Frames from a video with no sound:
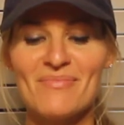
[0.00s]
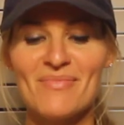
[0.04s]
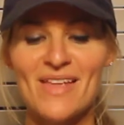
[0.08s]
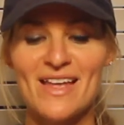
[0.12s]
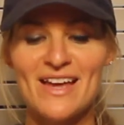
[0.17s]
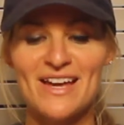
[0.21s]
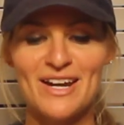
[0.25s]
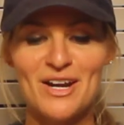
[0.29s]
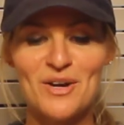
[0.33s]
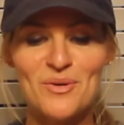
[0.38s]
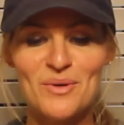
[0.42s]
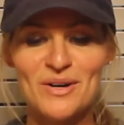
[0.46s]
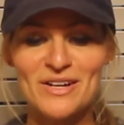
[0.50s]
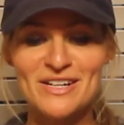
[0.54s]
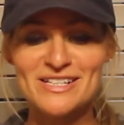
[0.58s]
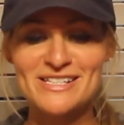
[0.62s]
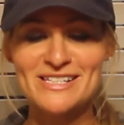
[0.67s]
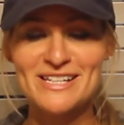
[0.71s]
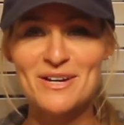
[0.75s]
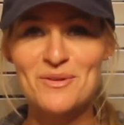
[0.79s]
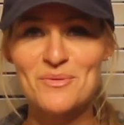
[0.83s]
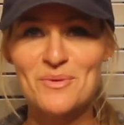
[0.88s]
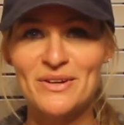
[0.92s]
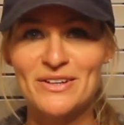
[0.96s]
And I want to
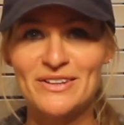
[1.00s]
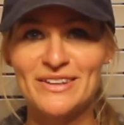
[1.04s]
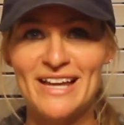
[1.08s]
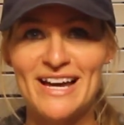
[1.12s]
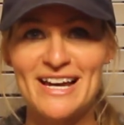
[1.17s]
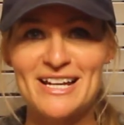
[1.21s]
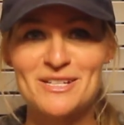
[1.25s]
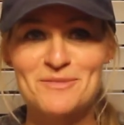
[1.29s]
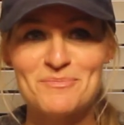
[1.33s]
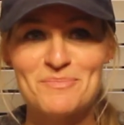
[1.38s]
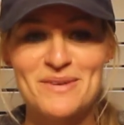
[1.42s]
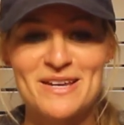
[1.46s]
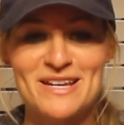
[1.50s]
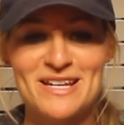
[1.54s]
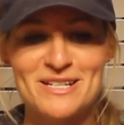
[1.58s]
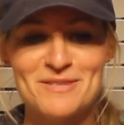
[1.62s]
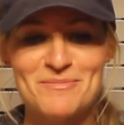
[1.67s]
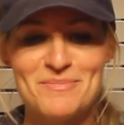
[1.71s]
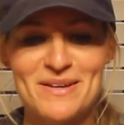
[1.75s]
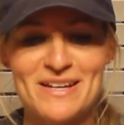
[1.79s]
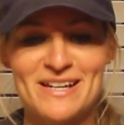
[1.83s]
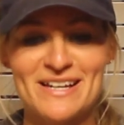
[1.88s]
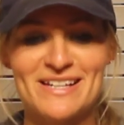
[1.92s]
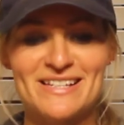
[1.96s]
say one last piece,
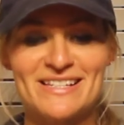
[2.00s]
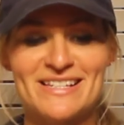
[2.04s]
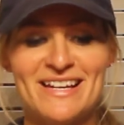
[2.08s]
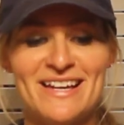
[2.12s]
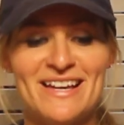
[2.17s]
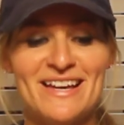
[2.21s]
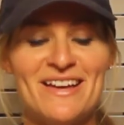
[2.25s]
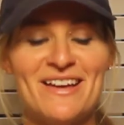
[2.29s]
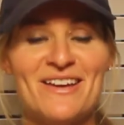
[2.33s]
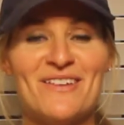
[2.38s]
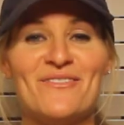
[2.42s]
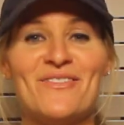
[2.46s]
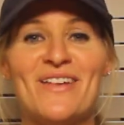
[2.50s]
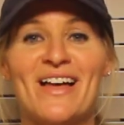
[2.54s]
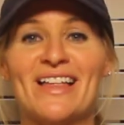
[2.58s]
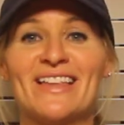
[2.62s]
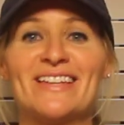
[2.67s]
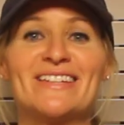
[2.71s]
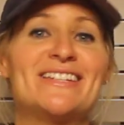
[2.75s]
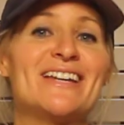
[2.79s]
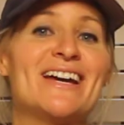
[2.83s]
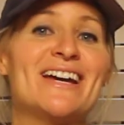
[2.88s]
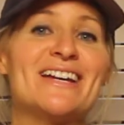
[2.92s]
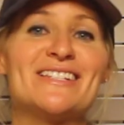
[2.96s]
because
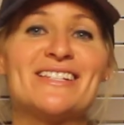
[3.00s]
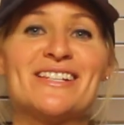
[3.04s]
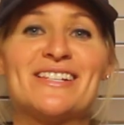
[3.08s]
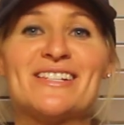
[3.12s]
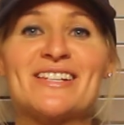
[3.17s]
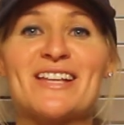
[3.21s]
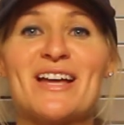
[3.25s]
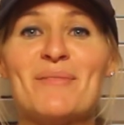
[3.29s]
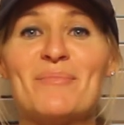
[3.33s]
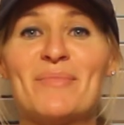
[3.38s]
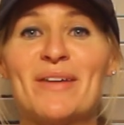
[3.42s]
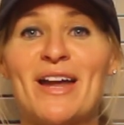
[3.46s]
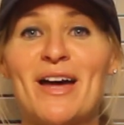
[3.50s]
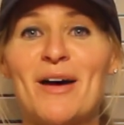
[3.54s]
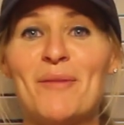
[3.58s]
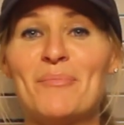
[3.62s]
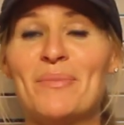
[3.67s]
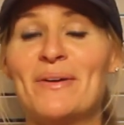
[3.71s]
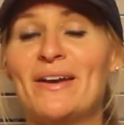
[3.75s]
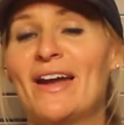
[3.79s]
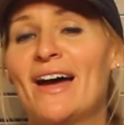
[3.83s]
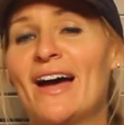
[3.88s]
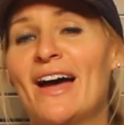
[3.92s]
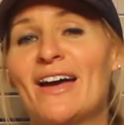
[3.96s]
Valentine's is coming
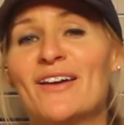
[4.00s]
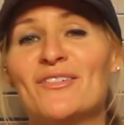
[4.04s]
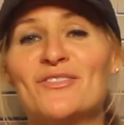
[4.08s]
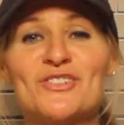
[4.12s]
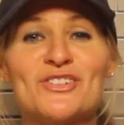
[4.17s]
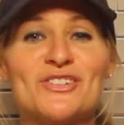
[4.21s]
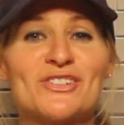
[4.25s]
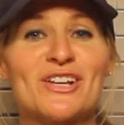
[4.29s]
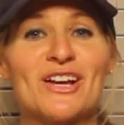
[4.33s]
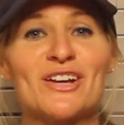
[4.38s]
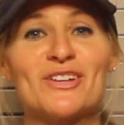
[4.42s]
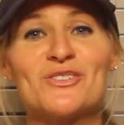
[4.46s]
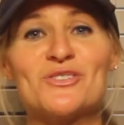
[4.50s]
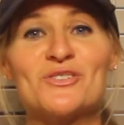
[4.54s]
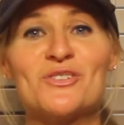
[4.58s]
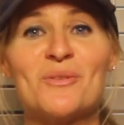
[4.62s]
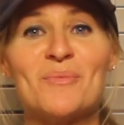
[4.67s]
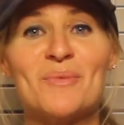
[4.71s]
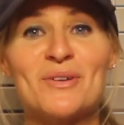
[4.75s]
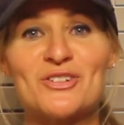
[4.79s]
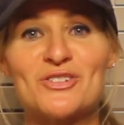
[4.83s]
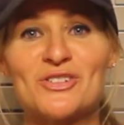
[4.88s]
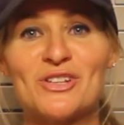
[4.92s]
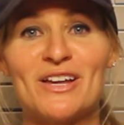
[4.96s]
up and I've just got so
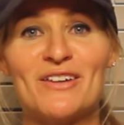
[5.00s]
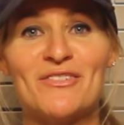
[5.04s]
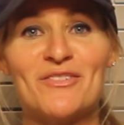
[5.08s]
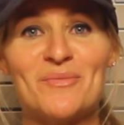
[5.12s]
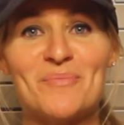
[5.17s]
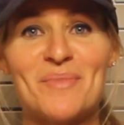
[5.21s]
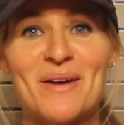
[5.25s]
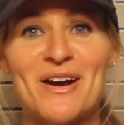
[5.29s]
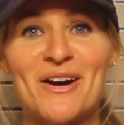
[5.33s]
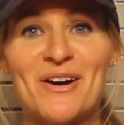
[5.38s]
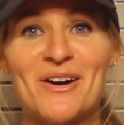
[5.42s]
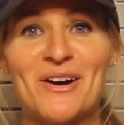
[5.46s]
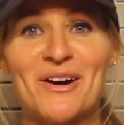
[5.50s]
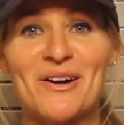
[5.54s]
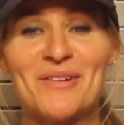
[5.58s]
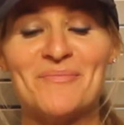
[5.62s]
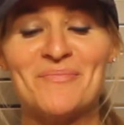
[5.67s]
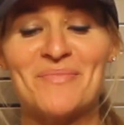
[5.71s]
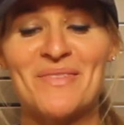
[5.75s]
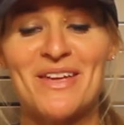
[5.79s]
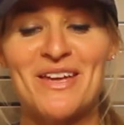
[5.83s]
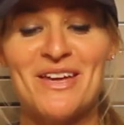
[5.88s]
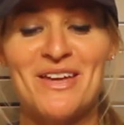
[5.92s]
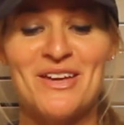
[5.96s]
much love in my heart.